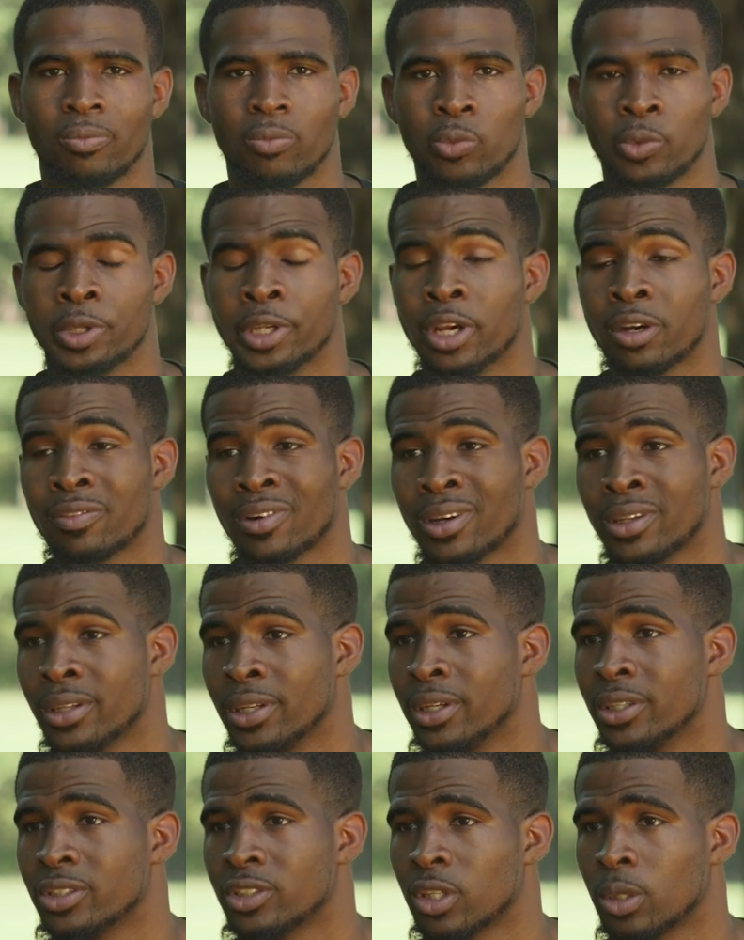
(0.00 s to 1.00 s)
Whenever I
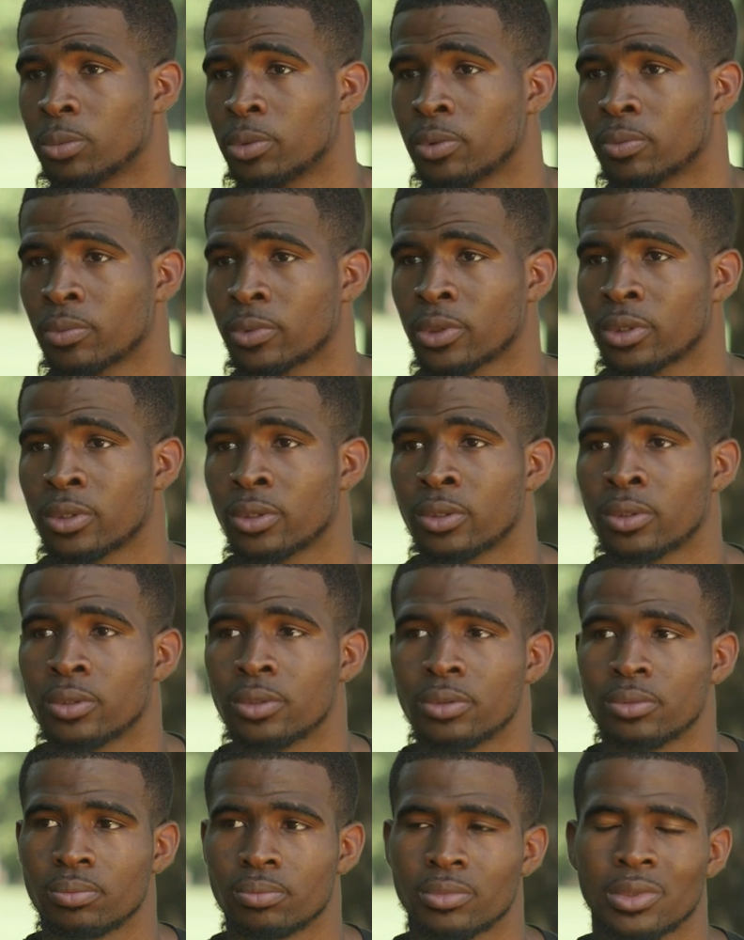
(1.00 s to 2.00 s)
did something
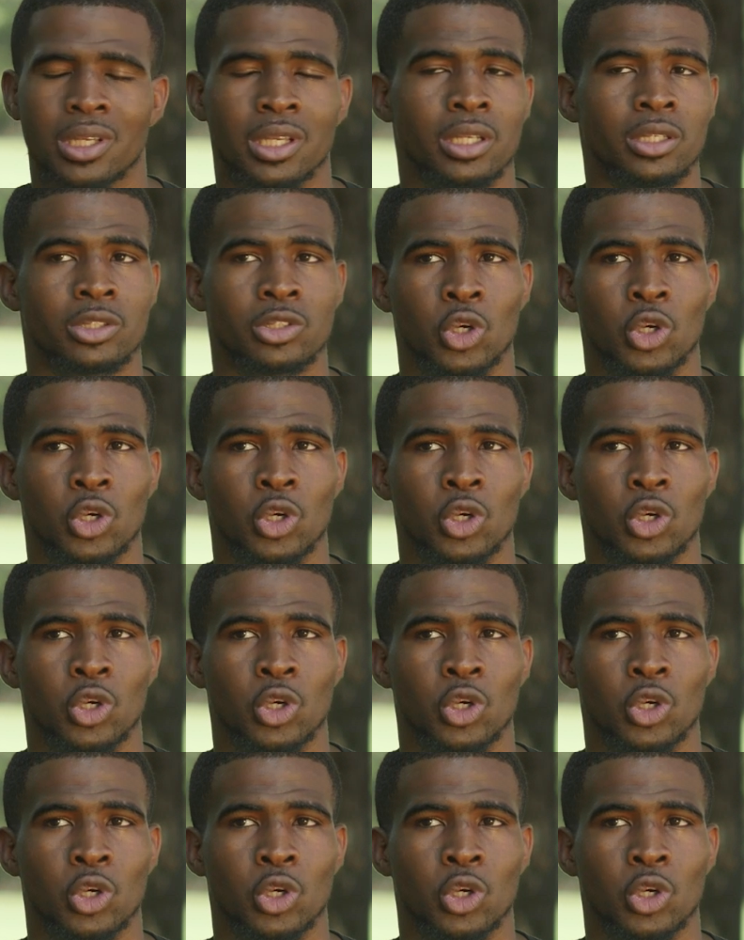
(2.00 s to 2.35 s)
wrong, he